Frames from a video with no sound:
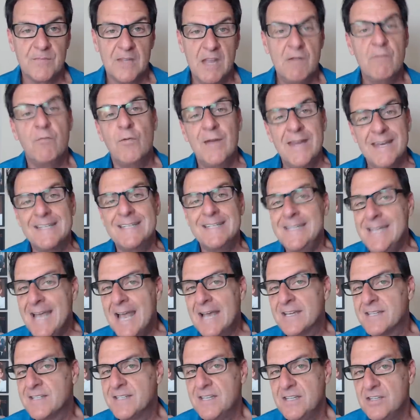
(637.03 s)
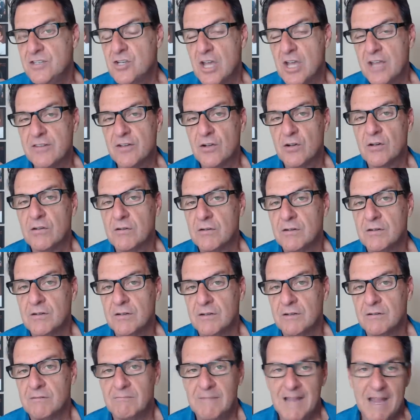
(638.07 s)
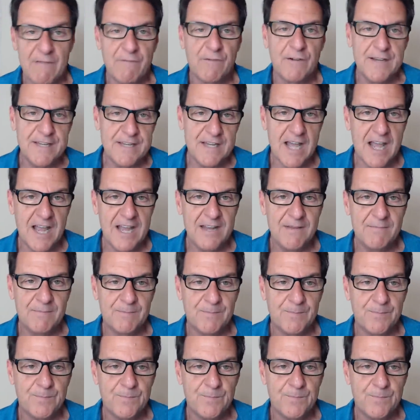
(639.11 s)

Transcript: if we could text each other every night